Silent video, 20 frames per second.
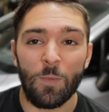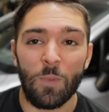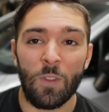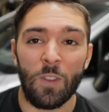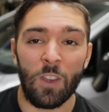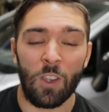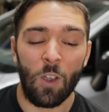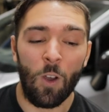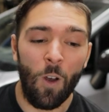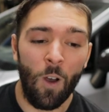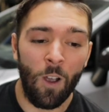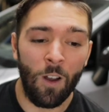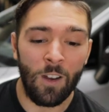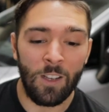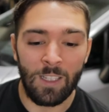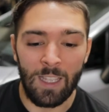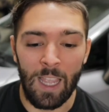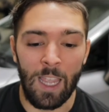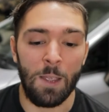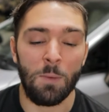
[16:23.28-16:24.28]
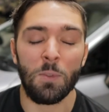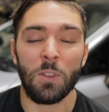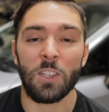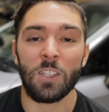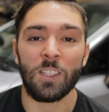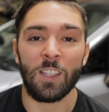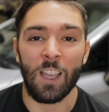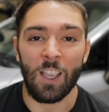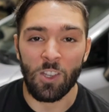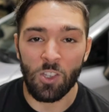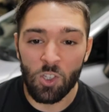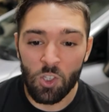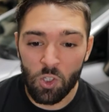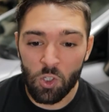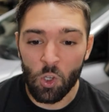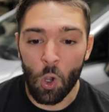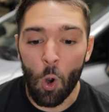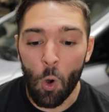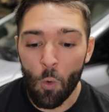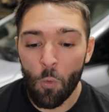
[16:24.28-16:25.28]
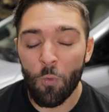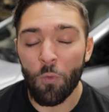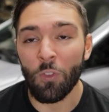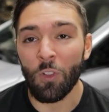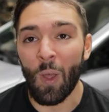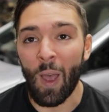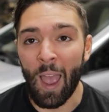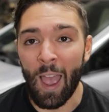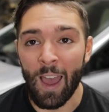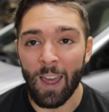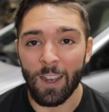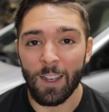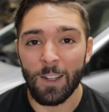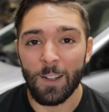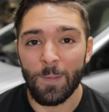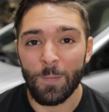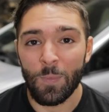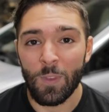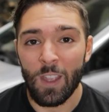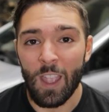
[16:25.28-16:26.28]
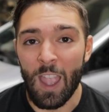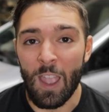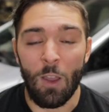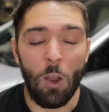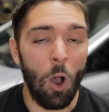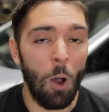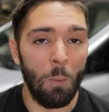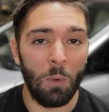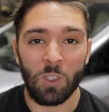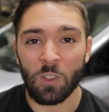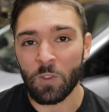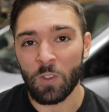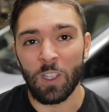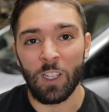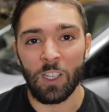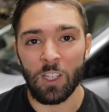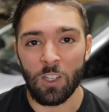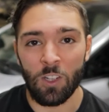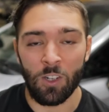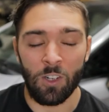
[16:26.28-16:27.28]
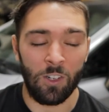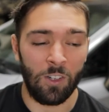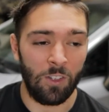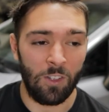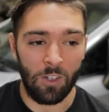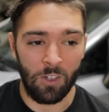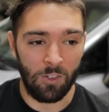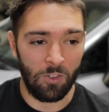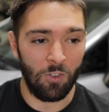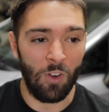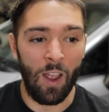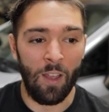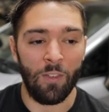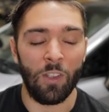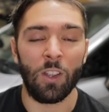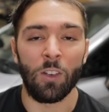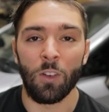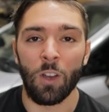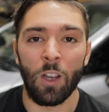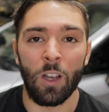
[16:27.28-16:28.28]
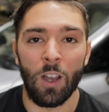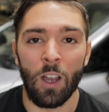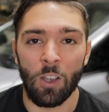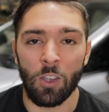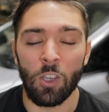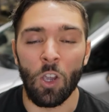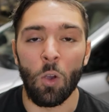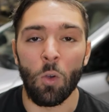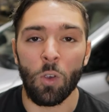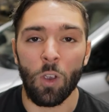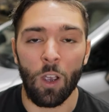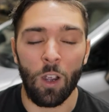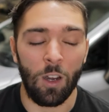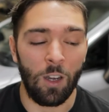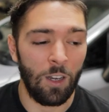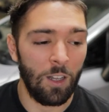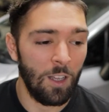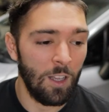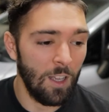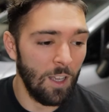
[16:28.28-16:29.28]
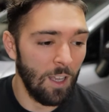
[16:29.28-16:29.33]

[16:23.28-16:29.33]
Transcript: the car is able to stay so flat, it almost feels like you're driving a go-kart.